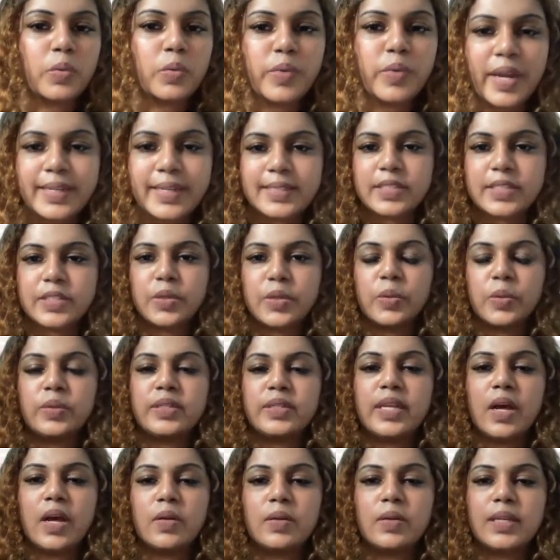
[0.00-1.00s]
All right, so
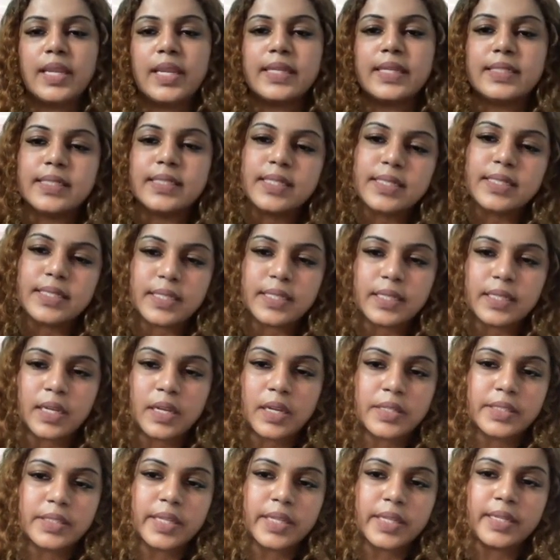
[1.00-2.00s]
now let's
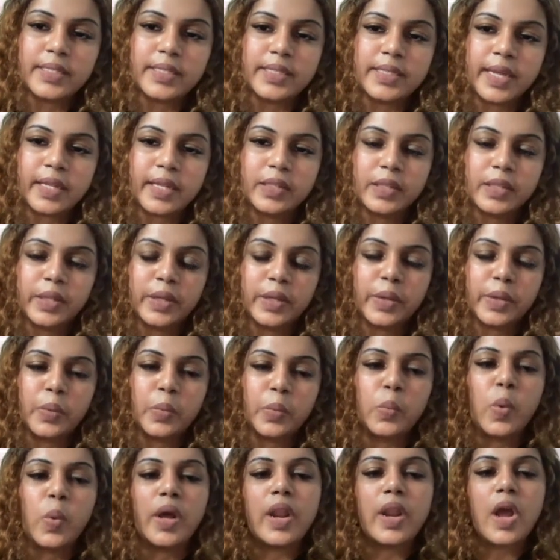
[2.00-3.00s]
discuss exactly
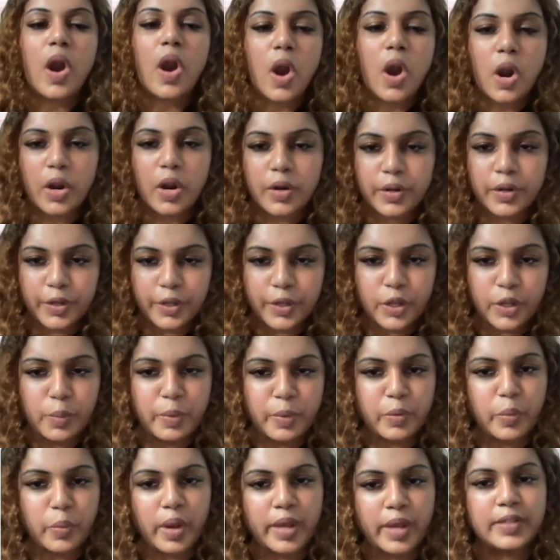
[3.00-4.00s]
what are
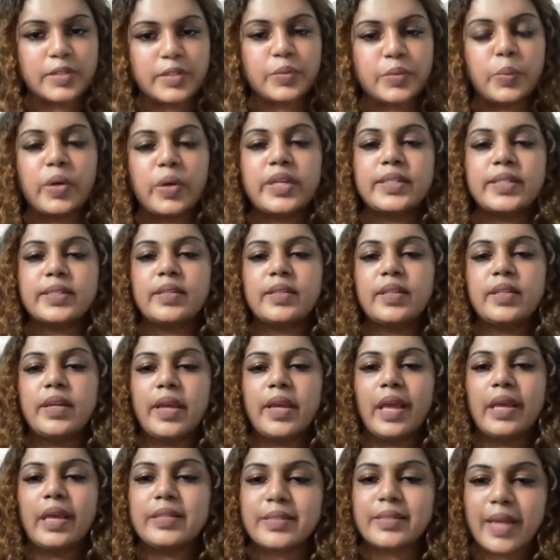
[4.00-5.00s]
human rights. What is
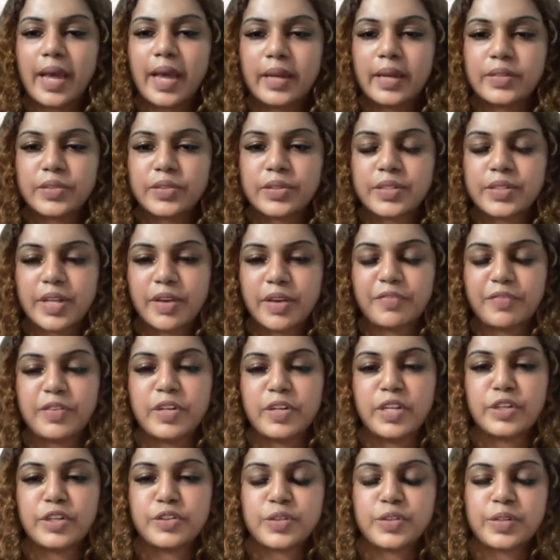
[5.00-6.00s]
the exact
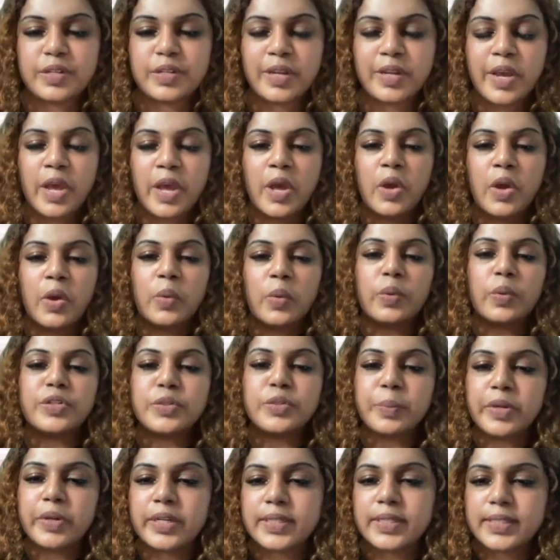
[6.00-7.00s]
definition? Well,
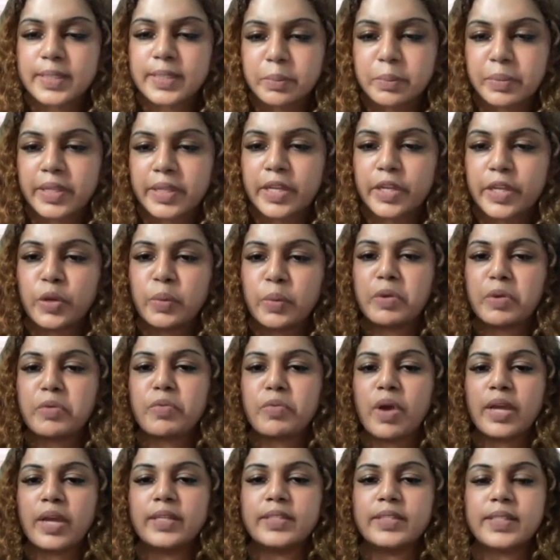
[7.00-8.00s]
to put it simply,
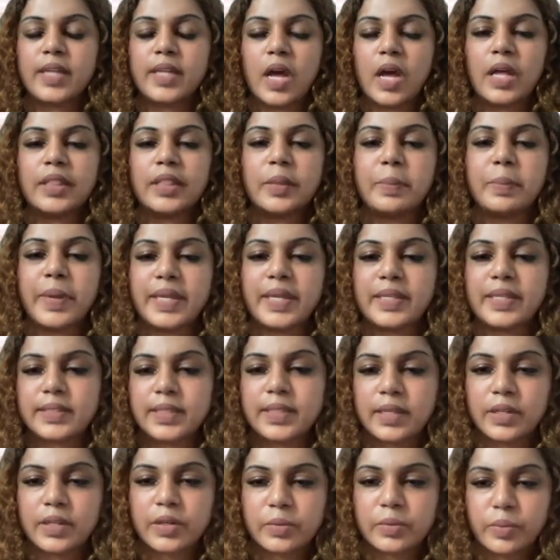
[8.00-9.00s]
human rights are the
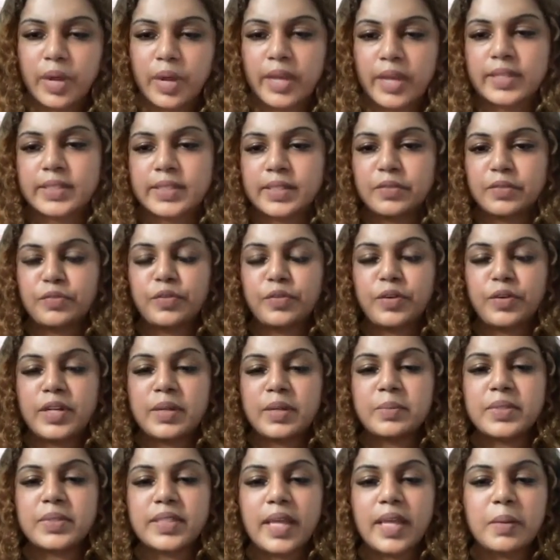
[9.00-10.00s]
basic rights and
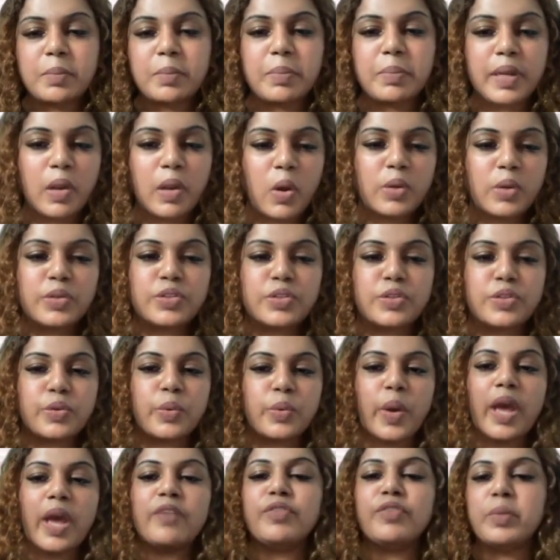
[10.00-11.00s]
freedoms that belong
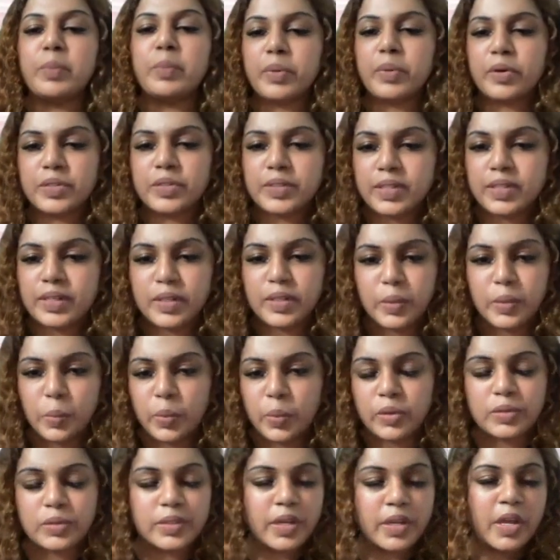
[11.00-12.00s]
to every person in the
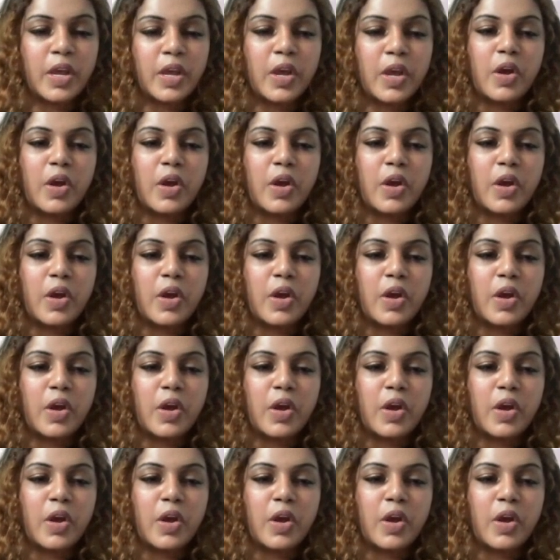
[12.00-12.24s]
world